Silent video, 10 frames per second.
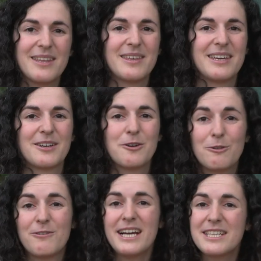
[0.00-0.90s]
the cool
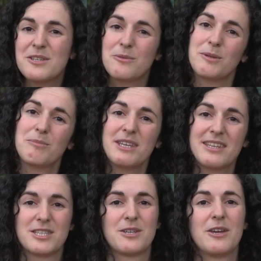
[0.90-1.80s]
fact will be
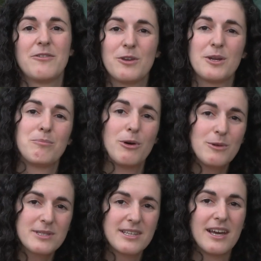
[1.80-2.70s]
that if you
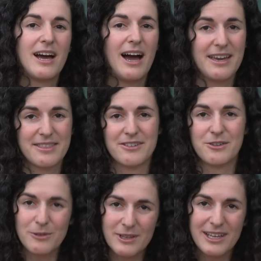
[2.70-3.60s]
impose either
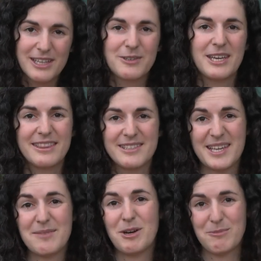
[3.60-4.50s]
rule, you get the
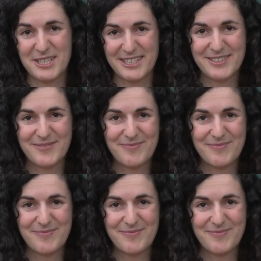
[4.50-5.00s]
same object.